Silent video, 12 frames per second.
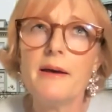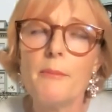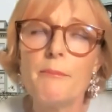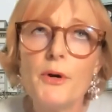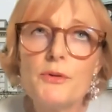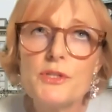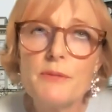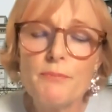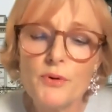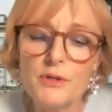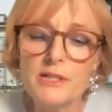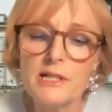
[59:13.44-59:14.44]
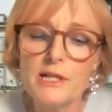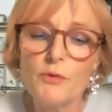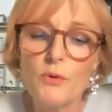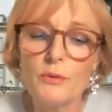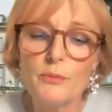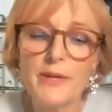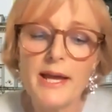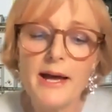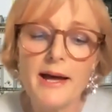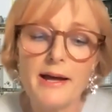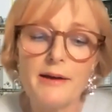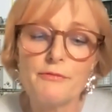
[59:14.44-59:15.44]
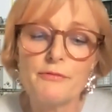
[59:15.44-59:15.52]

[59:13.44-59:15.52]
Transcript: most importantly of all, we have